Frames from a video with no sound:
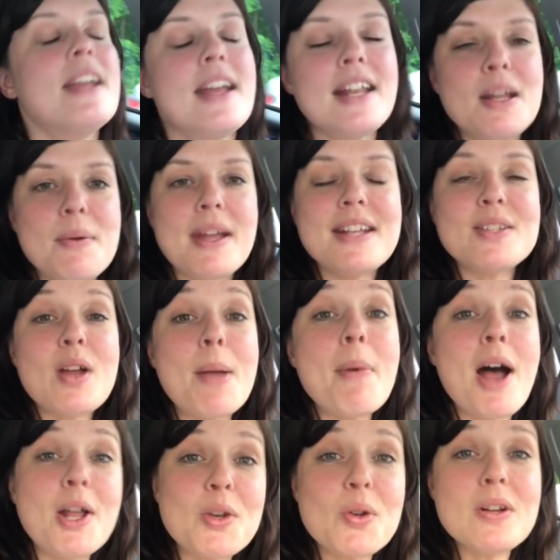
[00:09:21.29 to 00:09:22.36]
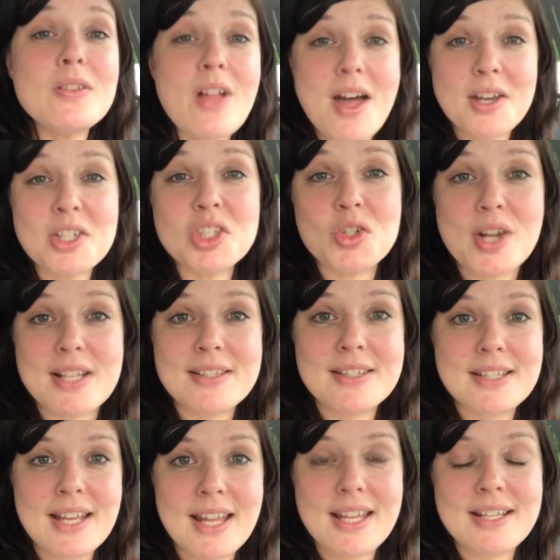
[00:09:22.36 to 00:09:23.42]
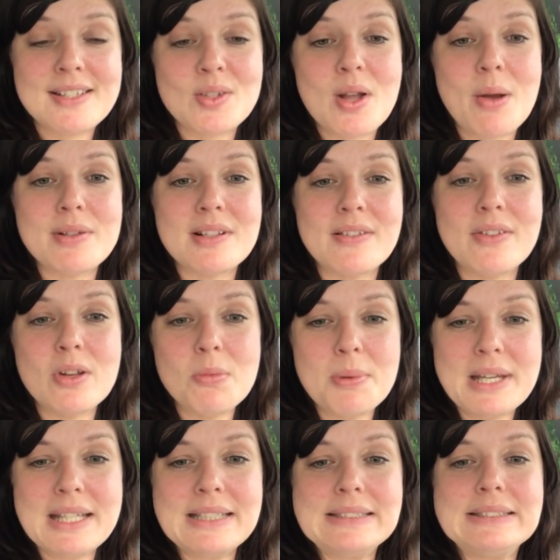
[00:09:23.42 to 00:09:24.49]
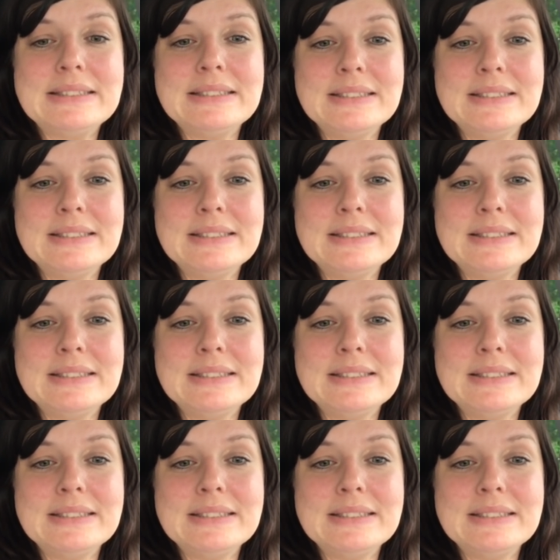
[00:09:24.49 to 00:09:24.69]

Anyway, so I'm under a lot of stress today, so I was a little bit